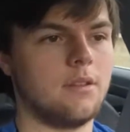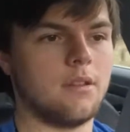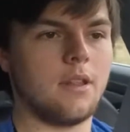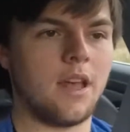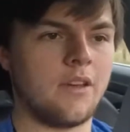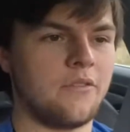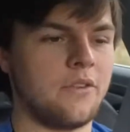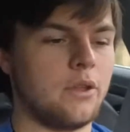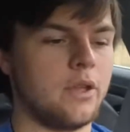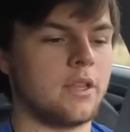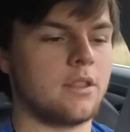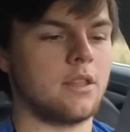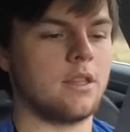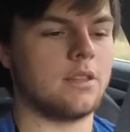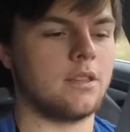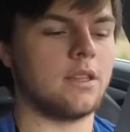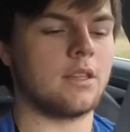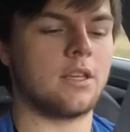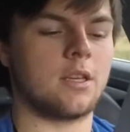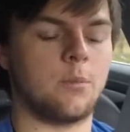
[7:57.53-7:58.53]
I feel like
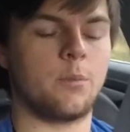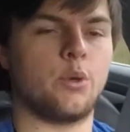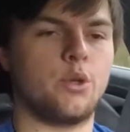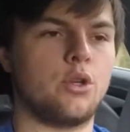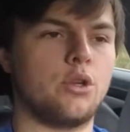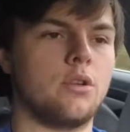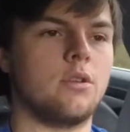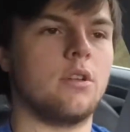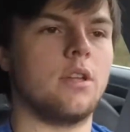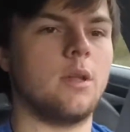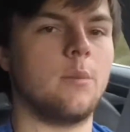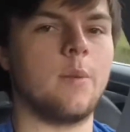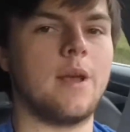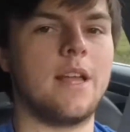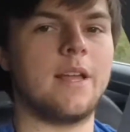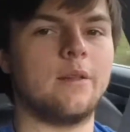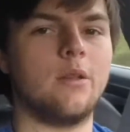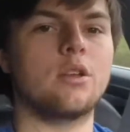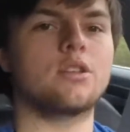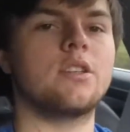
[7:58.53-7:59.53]
the computer,
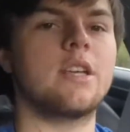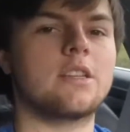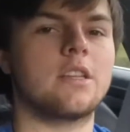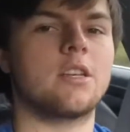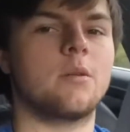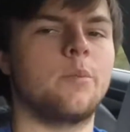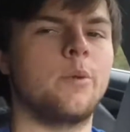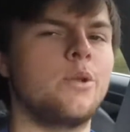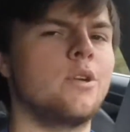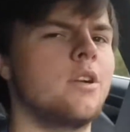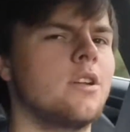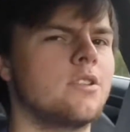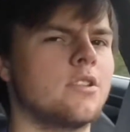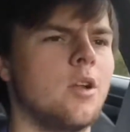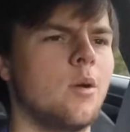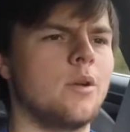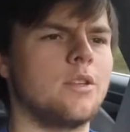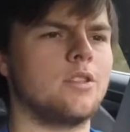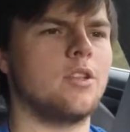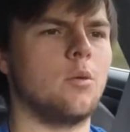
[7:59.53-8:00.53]
it looks like the computer doesn't
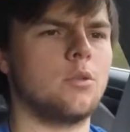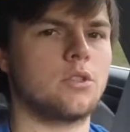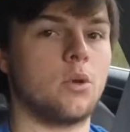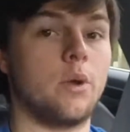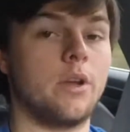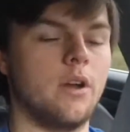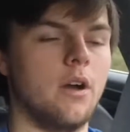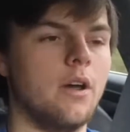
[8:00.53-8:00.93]
always know what's going